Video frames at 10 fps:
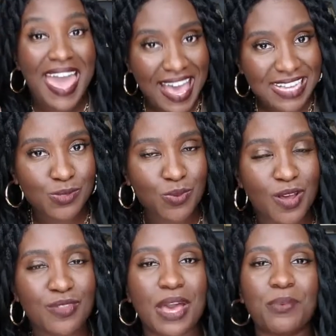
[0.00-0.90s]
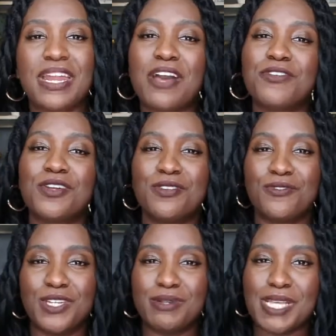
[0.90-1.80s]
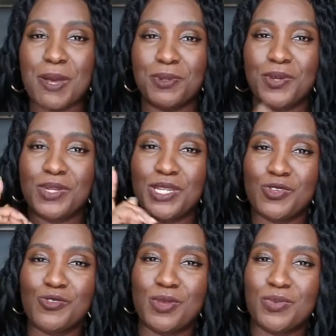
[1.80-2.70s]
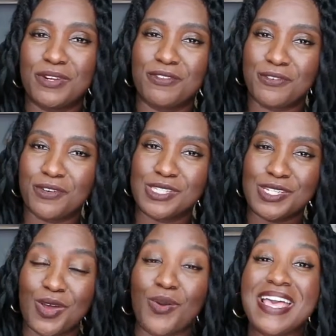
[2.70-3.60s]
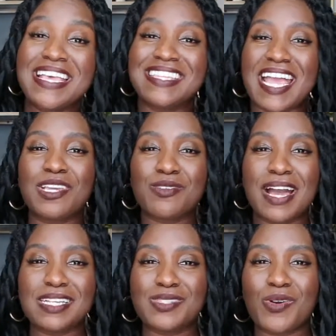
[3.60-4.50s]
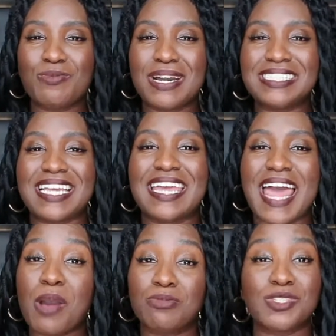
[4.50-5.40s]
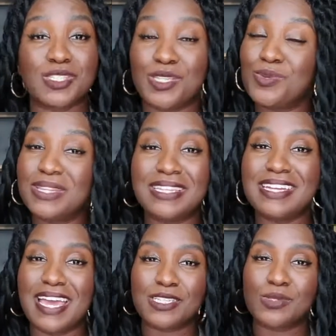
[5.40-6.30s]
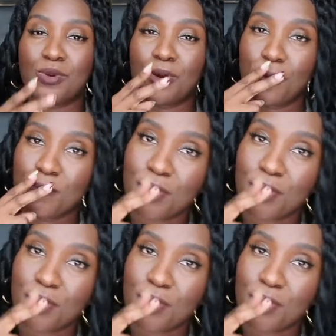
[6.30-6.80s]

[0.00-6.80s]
as well, that whenever a new video is uploaded, you'll be one of the first to know. Thank you guys so much, and I will see you in the next one.